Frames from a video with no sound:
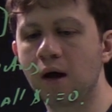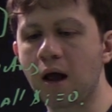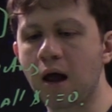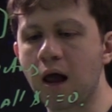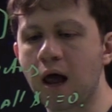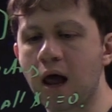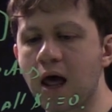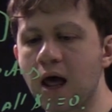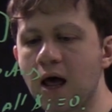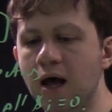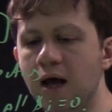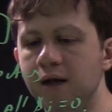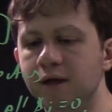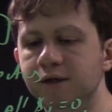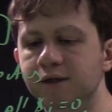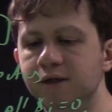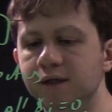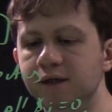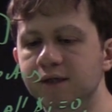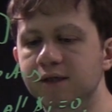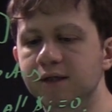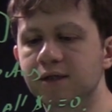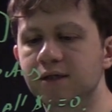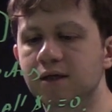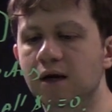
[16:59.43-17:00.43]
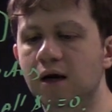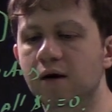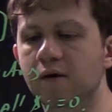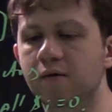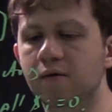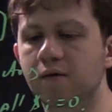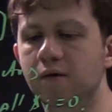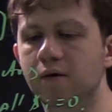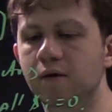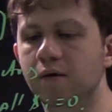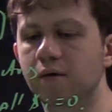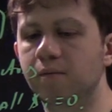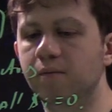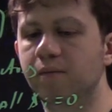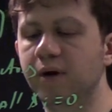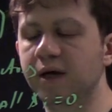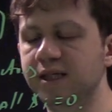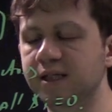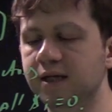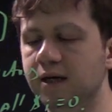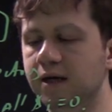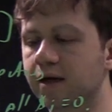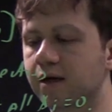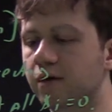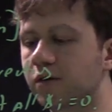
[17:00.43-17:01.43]
and these are
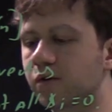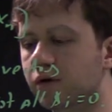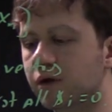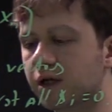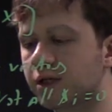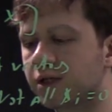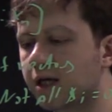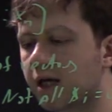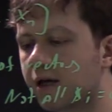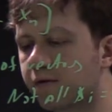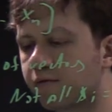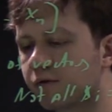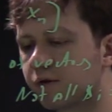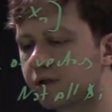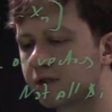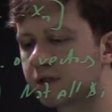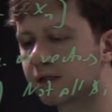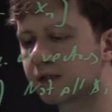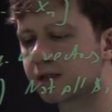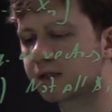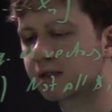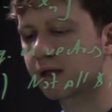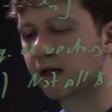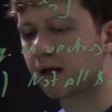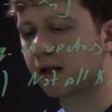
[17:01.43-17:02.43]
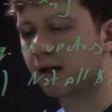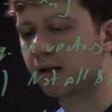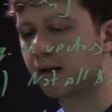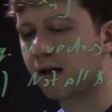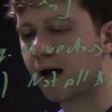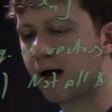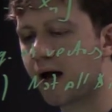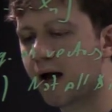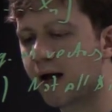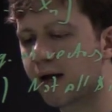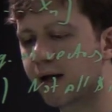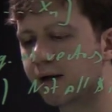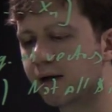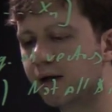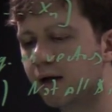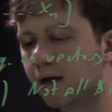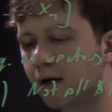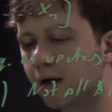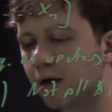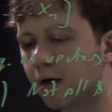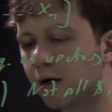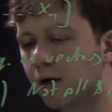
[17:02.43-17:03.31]
basically, you can take, for instance, a line